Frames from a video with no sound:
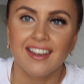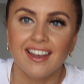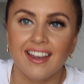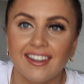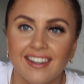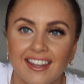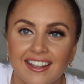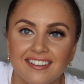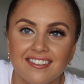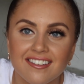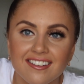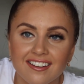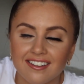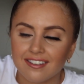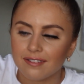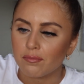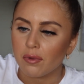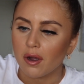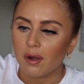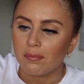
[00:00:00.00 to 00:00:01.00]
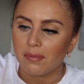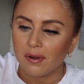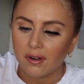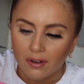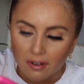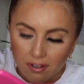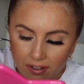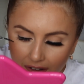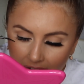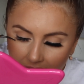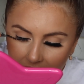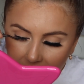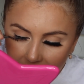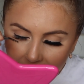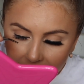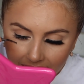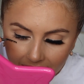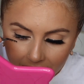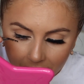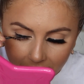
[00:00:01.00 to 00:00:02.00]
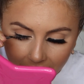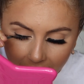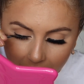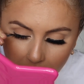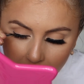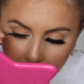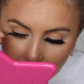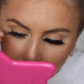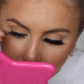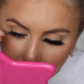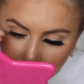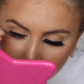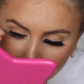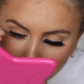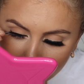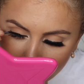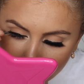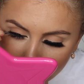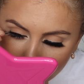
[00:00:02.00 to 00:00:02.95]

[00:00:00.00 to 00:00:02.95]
And let's just pop it on, see what happens.